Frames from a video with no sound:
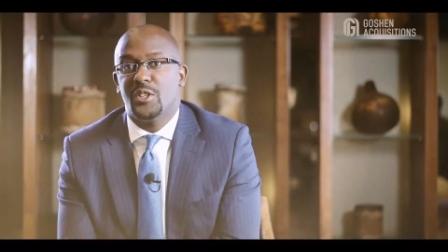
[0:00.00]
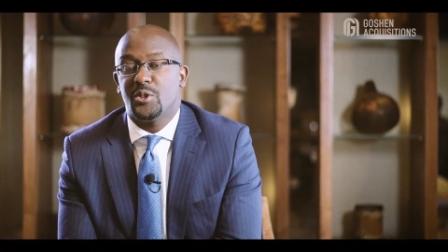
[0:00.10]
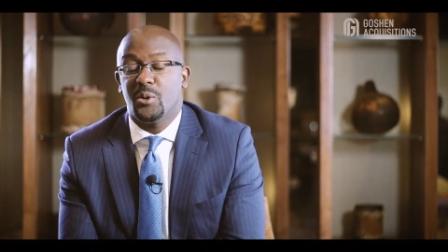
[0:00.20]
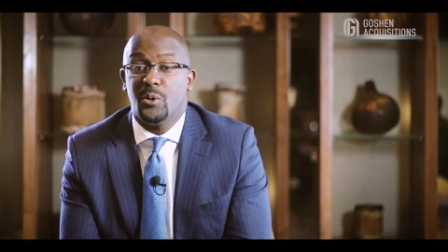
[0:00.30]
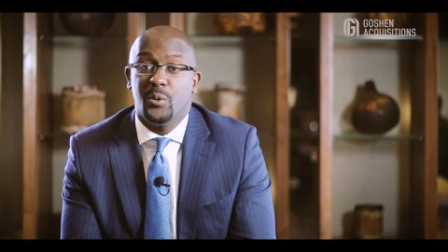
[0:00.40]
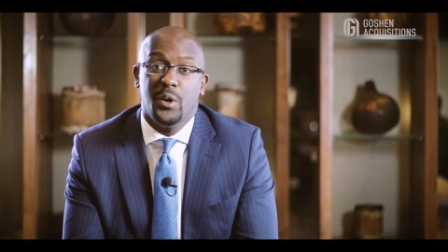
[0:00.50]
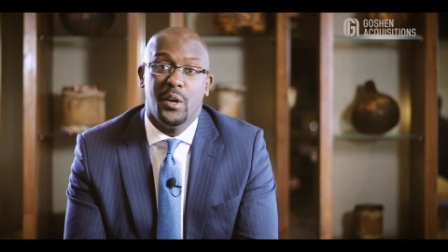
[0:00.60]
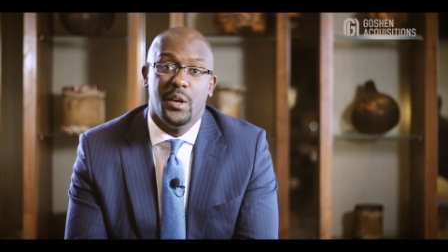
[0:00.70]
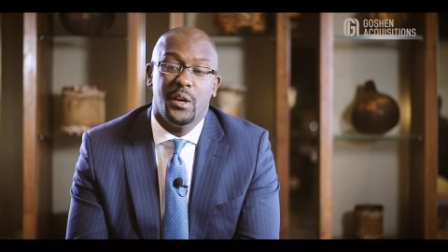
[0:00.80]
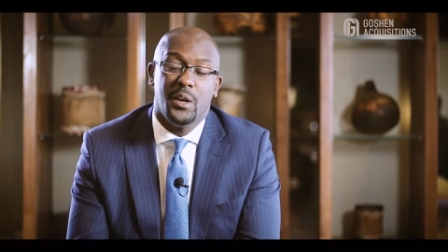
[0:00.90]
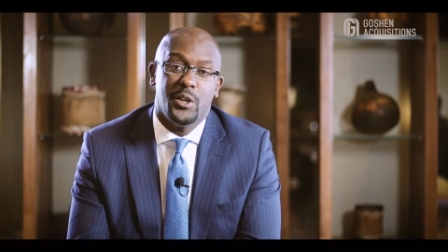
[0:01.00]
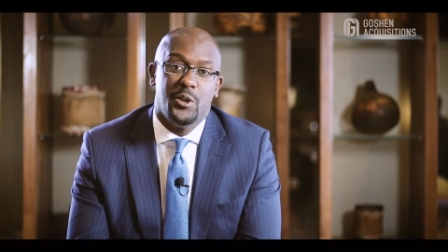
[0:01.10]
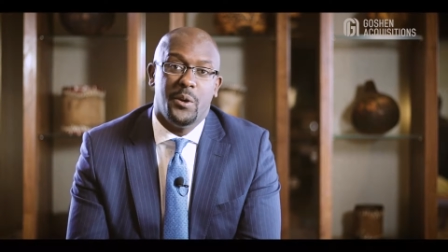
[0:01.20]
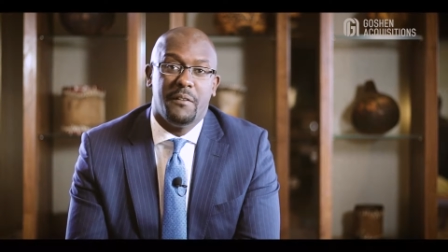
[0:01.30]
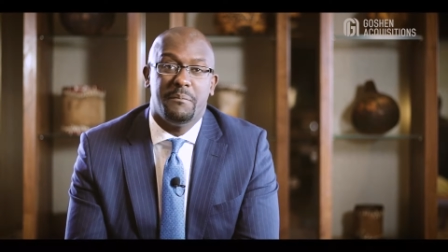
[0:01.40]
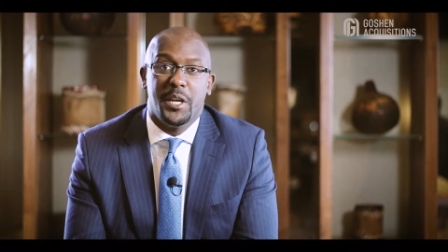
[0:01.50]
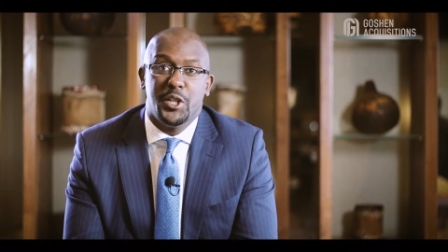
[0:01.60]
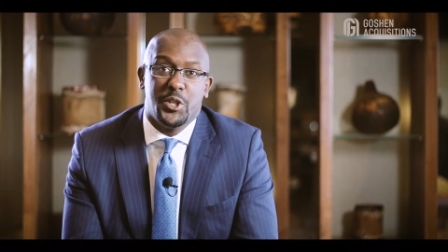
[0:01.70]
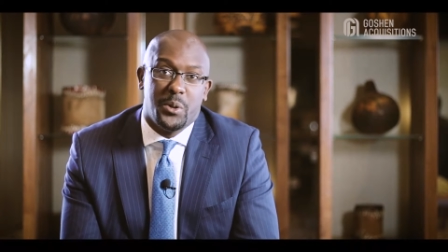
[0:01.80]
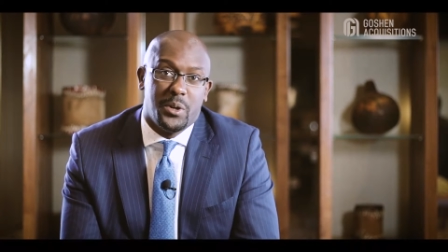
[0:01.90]
so you have made
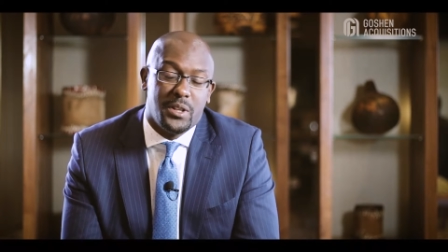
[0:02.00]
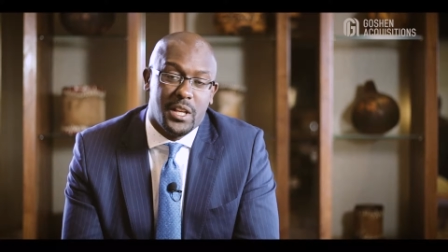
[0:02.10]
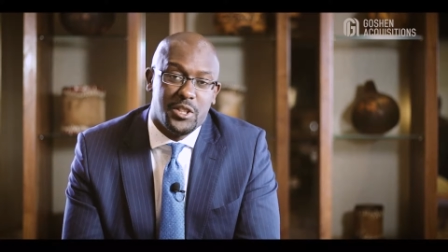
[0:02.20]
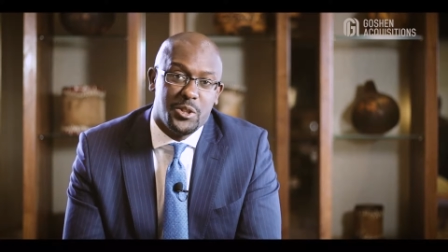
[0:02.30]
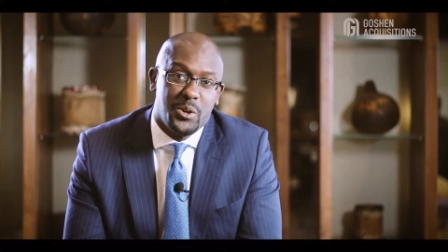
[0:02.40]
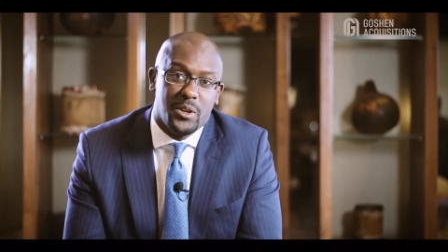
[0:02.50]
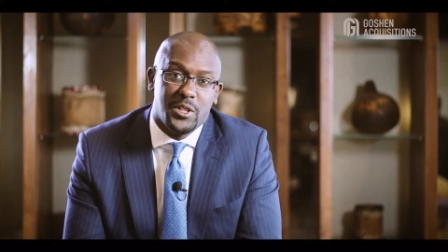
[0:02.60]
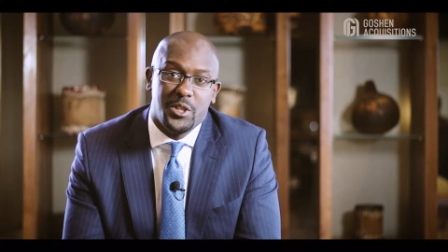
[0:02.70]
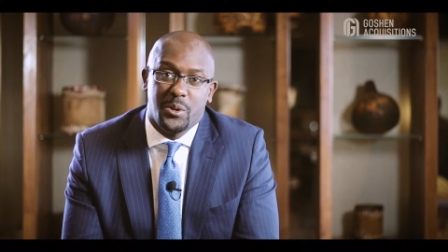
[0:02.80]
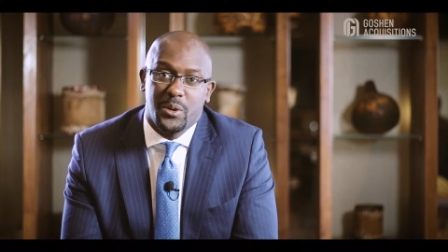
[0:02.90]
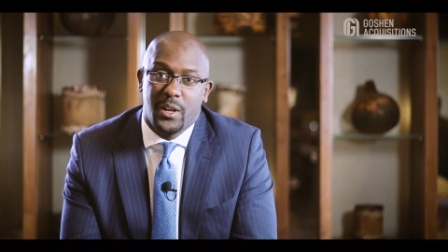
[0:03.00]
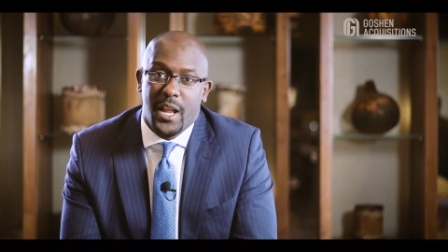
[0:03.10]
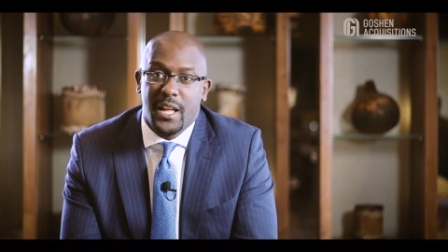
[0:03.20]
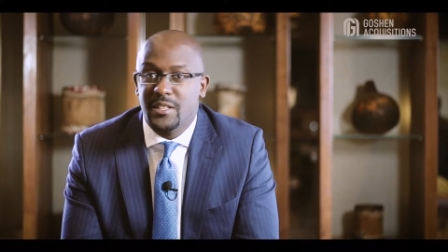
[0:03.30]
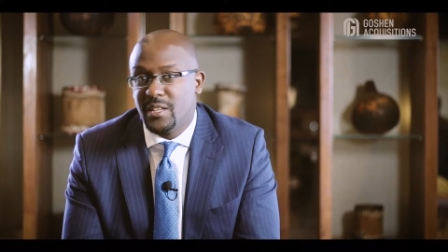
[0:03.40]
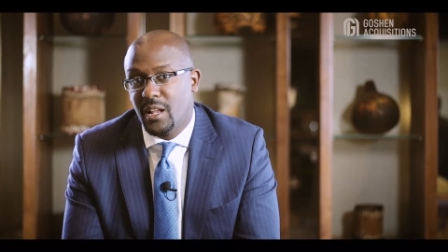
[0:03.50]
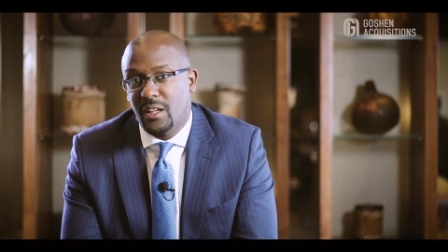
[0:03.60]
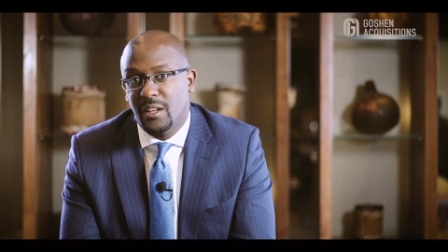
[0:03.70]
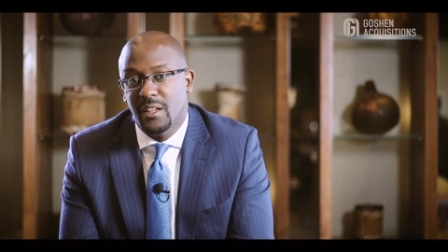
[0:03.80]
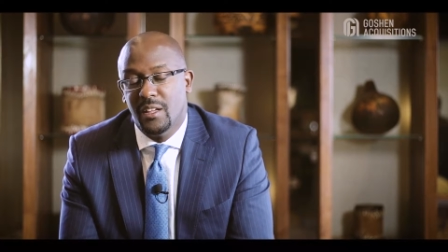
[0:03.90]
sure that you got your land
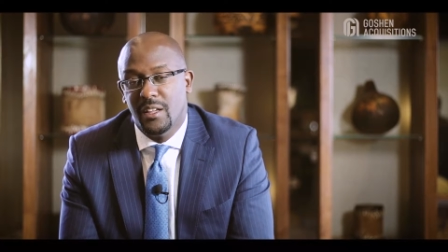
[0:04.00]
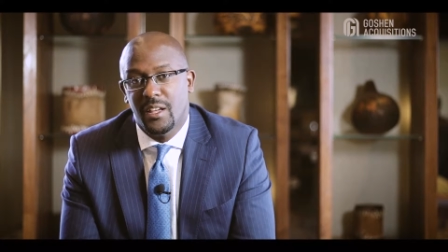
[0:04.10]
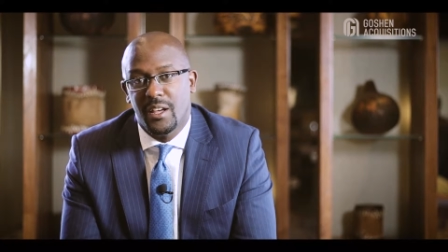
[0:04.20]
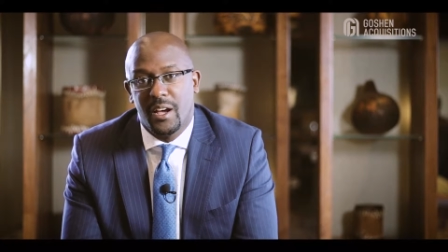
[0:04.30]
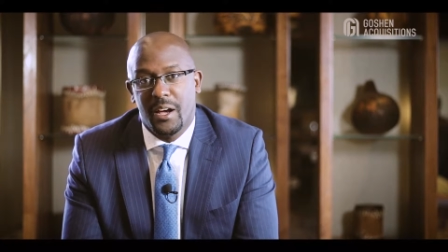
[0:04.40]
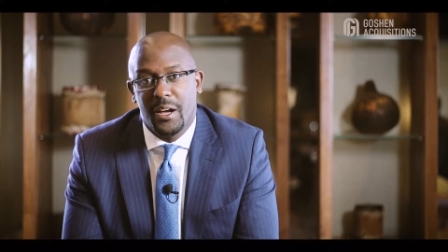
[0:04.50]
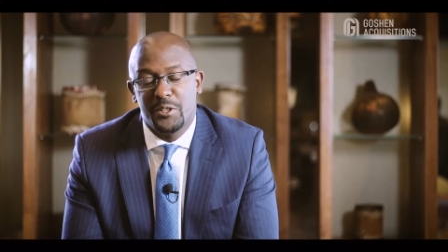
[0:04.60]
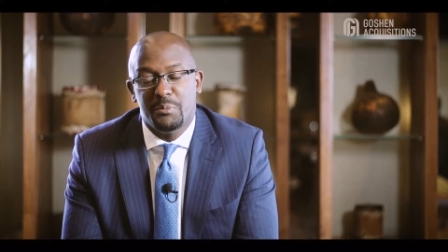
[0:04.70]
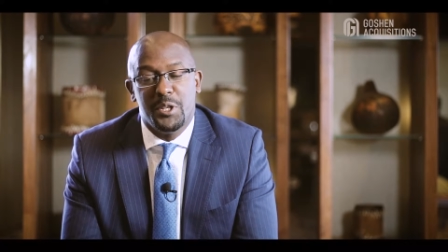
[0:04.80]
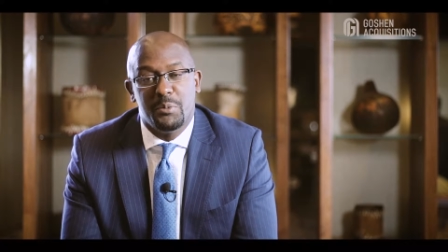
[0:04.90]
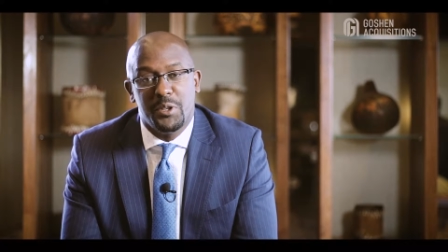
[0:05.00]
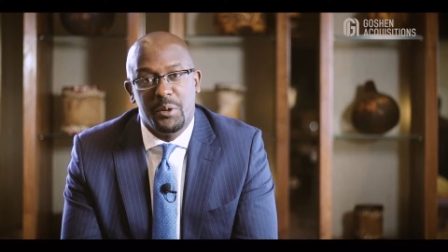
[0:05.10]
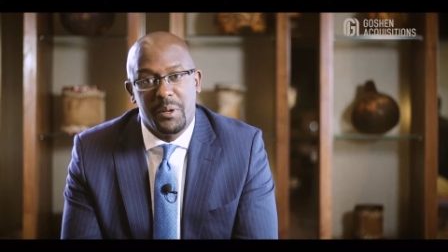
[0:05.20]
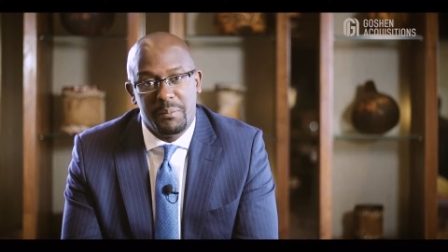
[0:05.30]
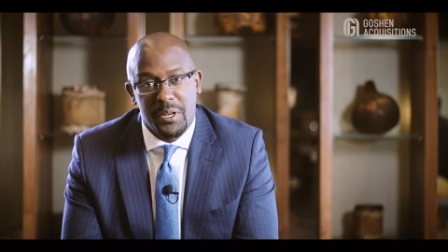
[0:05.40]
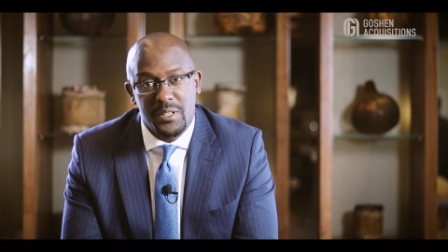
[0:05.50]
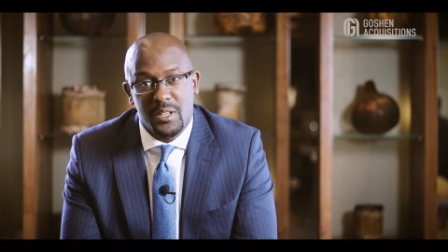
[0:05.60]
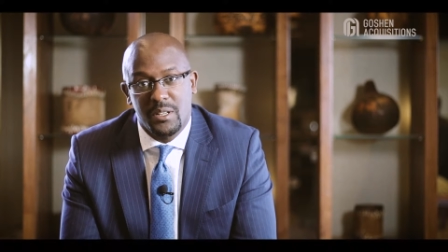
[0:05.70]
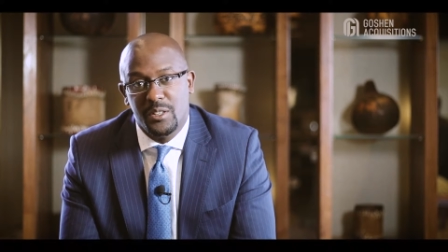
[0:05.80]
seller to meet with you in person.